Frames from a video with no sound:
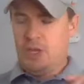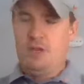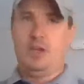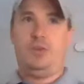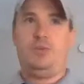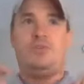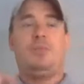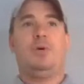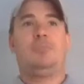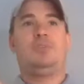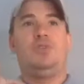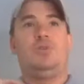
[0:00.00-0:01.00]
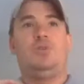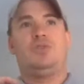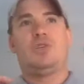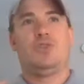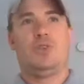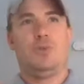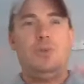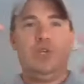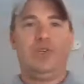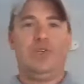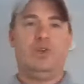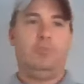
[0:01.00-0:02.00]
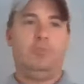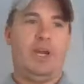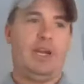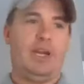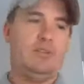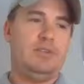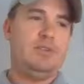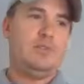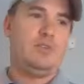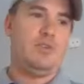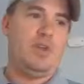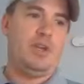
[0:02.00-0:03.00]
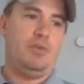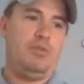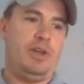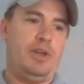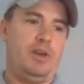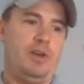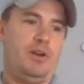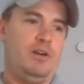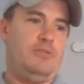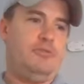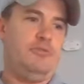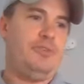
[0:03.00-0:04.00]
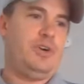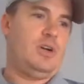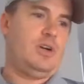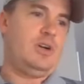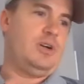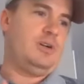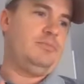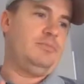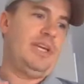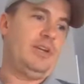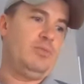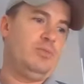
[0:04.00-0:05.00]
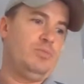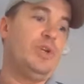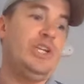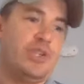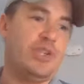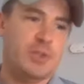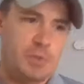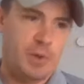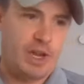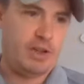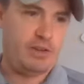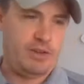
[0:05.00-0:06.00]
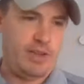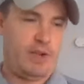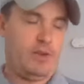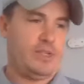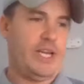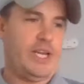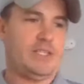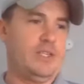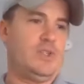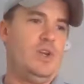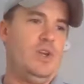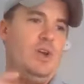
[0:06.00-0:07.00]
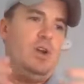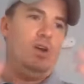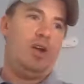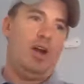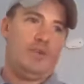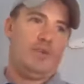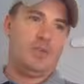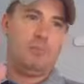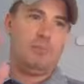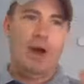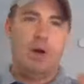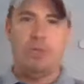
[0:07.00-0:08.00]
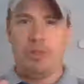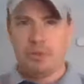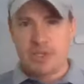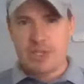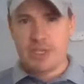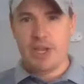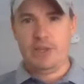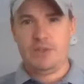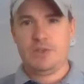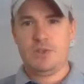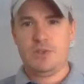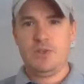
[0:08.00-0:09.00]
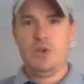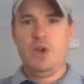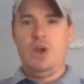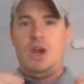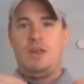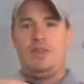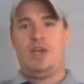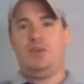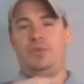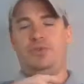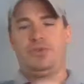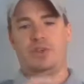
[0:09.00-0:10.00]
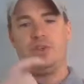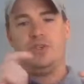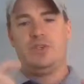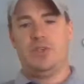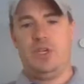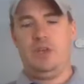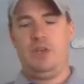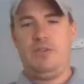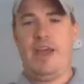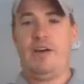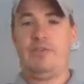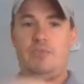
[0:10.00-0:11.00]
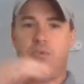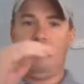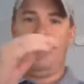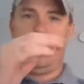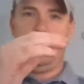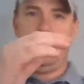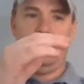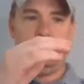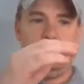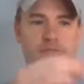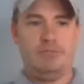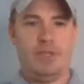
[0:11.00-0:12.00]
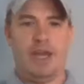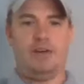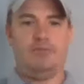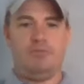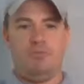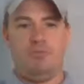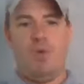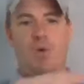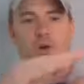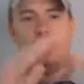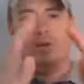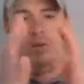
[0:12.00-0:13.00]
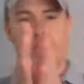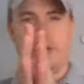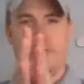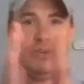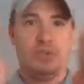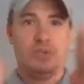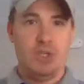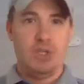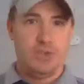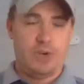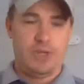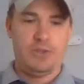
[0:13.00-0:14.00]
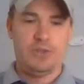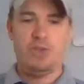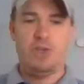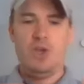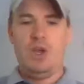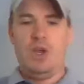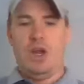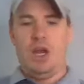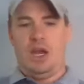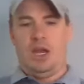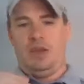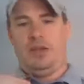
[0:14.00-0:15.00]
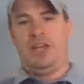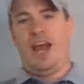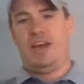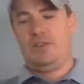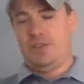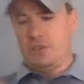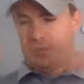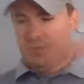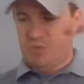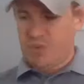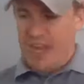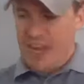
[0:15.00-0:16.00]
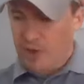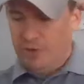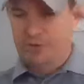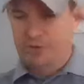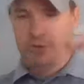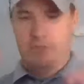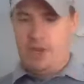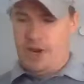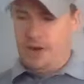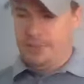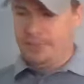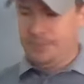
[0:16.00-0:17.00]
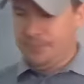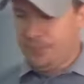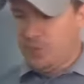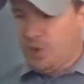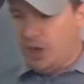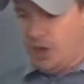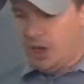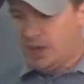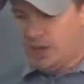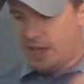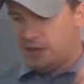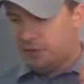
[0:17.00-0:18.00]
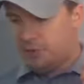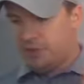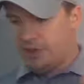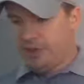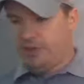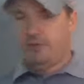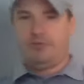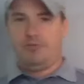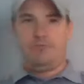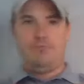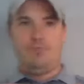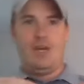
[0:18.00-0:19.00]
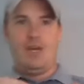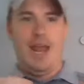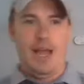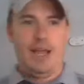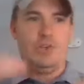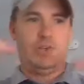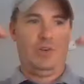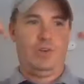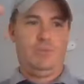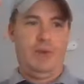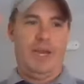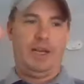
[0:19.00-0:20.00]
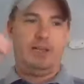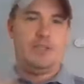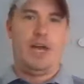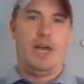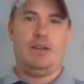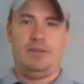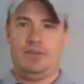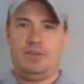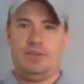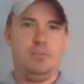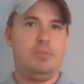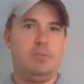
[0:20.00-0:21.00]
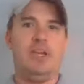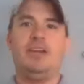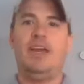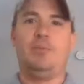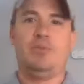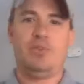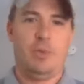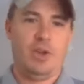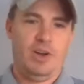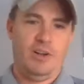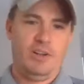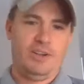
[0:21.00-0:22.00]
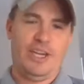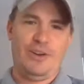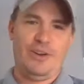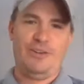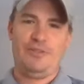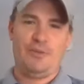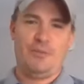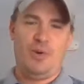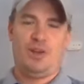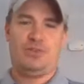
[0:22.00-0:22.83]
Then you step up to essentially regional banks. So then you think of like Regions Bank down here in Texas, covers about 3 states. And then you start to see they have more money, they have more diverse interests, and it kind of scales from there. And then if you think of national banks, that is the big names that we all hear from Wall